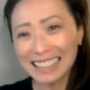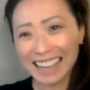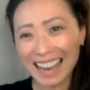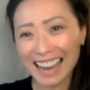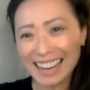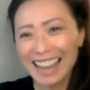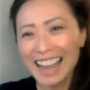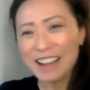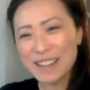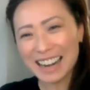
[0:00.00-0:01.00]

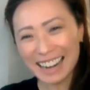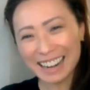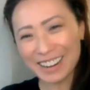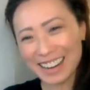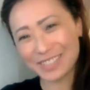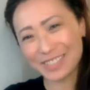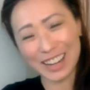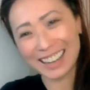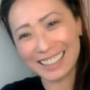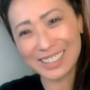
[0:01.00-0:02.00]
Like, but anyways, it's
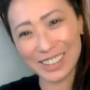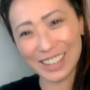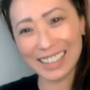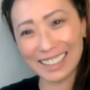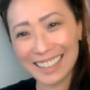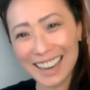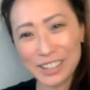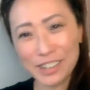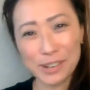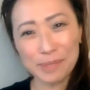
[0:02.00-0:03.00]
fine. It's fine.
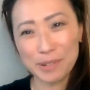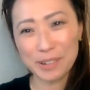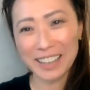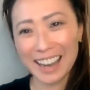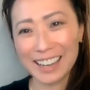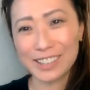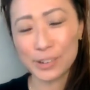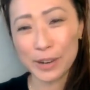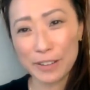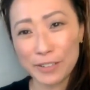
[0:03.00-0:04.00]
Asian girls, we don't really age.
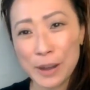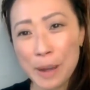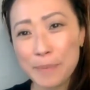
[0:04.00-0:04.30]
So whatever.